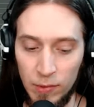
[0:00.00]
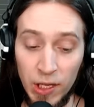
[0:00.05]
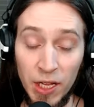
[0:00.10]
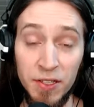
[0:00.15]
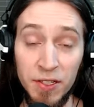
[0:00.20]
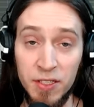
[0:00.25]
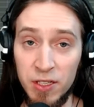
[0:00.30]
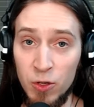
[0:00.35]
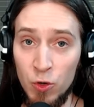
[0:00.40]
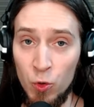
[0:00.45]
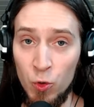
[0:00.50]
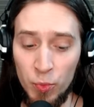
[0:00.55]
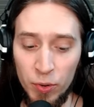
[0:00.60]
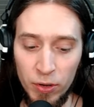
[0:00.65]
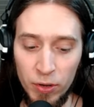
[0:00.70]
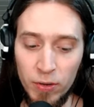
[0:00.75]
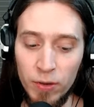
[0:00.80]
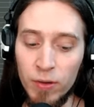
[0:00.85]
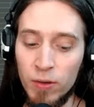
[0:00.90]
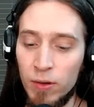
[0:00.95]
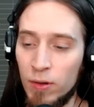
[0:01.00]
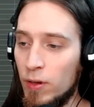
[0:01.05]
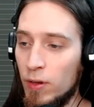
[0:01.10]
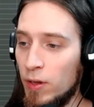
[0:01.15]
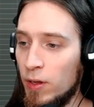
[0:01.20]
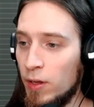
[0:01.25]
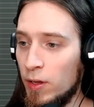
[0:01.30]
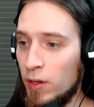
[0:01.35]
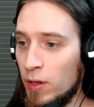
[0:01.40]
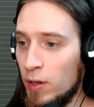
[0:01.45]
Let's loop
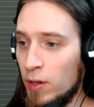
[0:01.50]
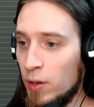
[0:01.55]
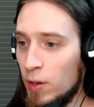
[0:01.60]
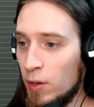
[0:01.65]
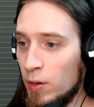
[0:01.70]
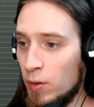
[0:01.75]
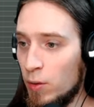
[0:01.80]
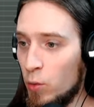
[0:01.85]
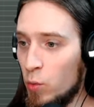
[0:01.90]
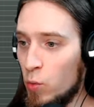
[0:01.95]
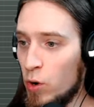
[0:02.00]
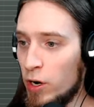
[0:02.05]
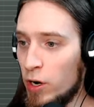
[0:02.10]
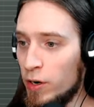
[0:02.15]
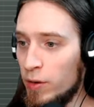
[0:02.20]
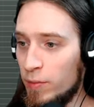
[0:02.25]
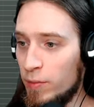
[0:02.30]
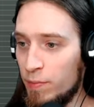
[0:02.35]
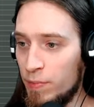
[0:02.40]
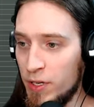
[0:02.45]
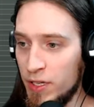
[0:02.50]
one